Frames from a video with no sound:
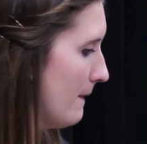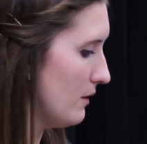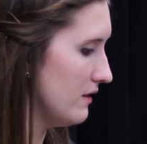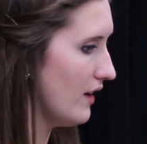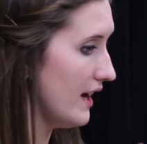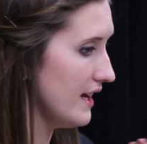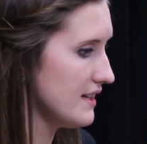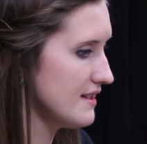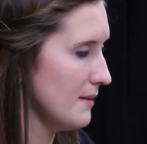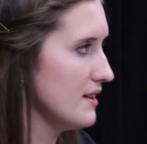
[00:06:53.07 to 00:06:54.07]
you know, if I
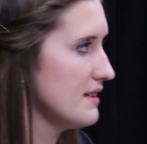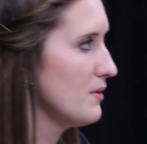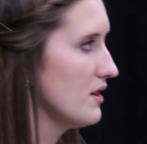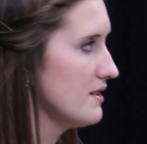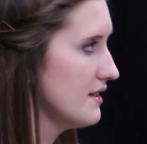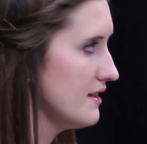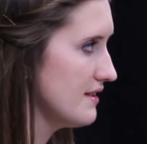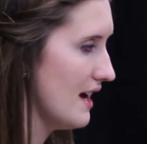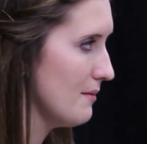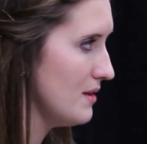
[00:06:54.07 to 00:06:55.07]
accept this person,
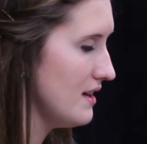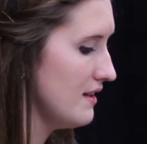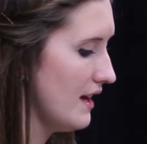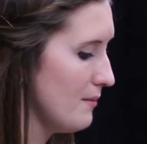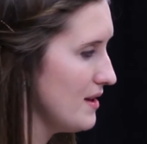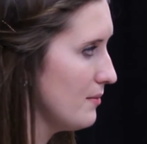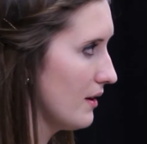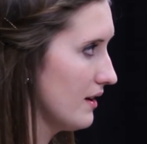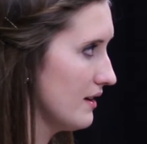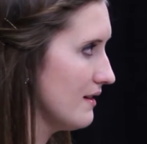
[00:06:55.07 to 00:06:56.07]
does that mean that
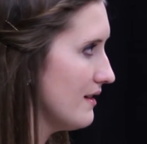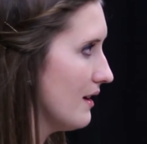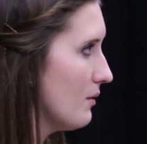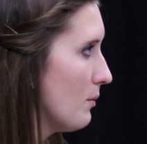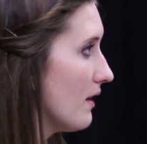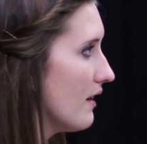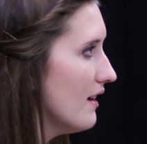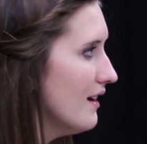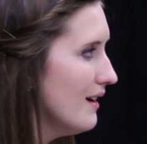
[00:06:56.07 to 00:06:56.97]
people are going to think we're